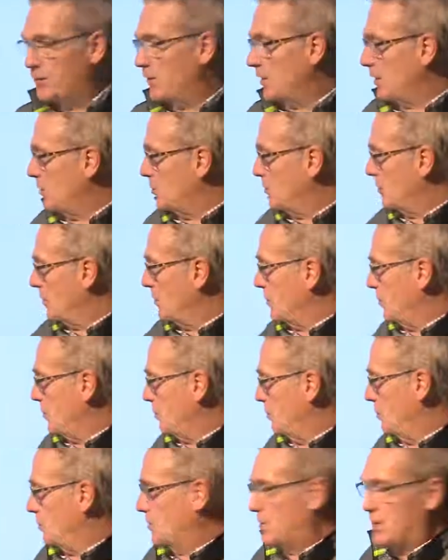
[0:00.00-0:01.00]
of think he should,
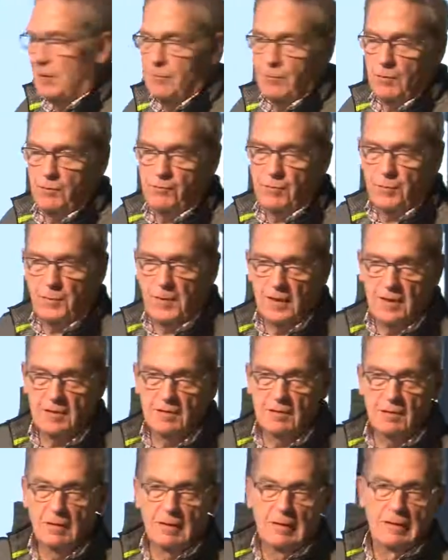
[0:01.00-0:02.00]
should say, I'm not
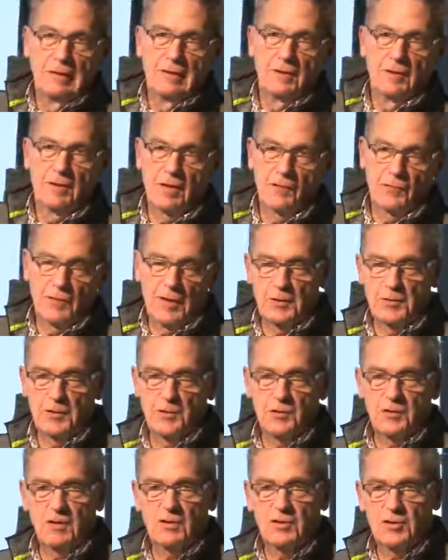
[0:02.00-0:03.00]
prepared to turn around
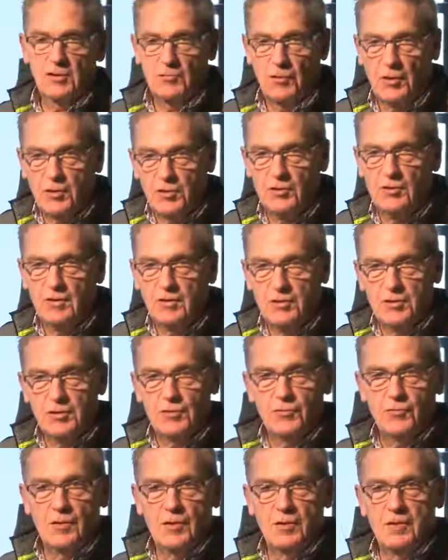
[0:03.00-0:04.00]
to the construction
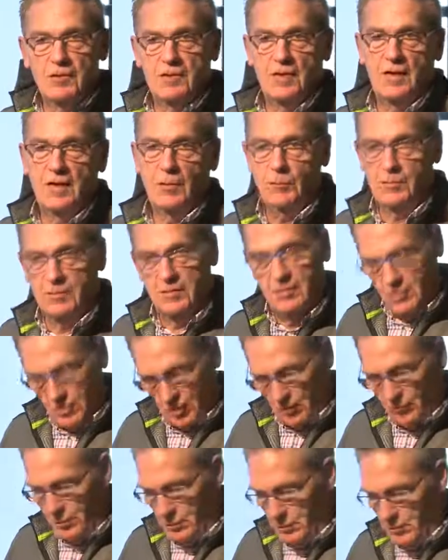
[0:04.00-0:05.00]
industry and say, oh,
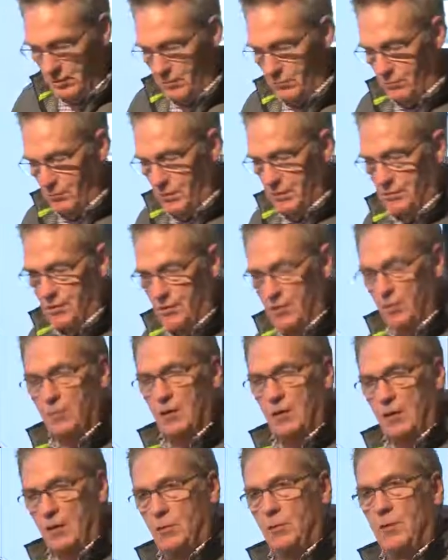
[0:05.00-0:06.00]
sorry, we didn't build to you.
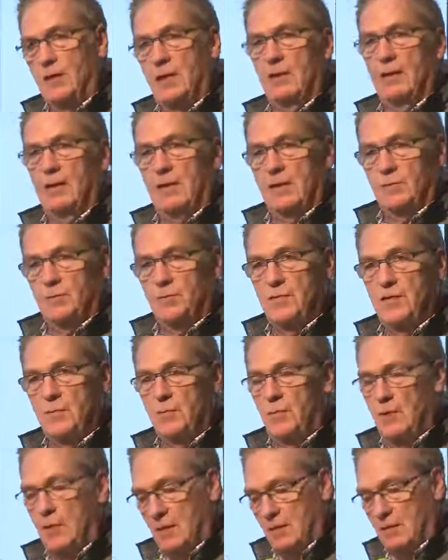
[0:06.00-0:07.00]
But anyway, that's me
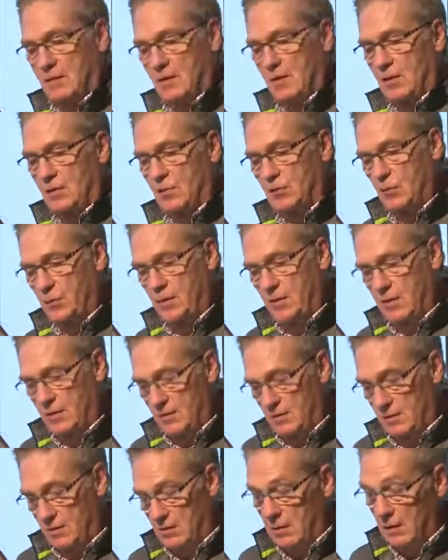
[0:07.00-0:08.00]
being a cynical
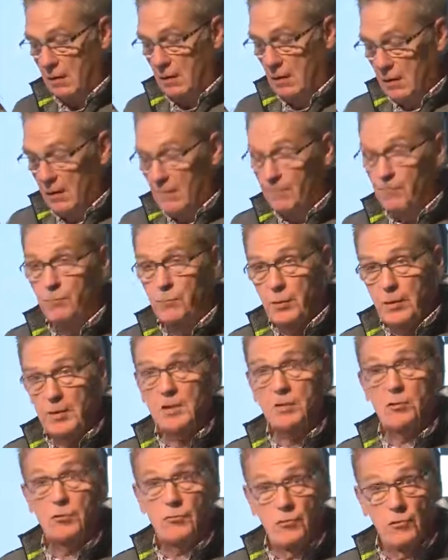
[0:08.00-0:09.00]
person. But
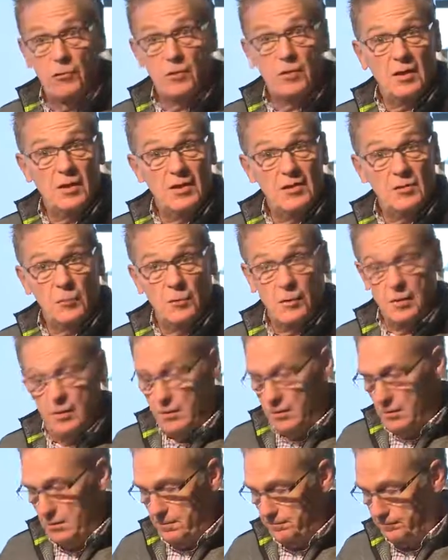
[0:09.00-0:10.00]
he's true to his
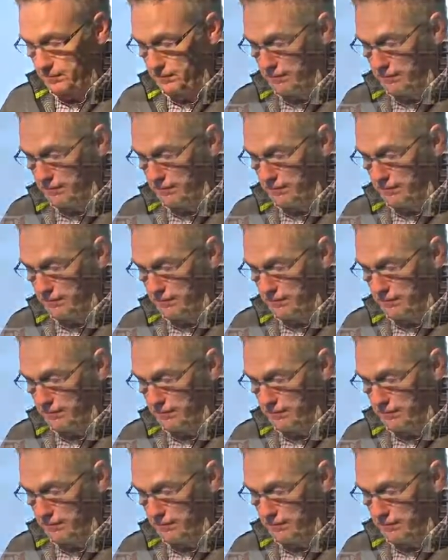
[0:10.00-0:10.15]
word.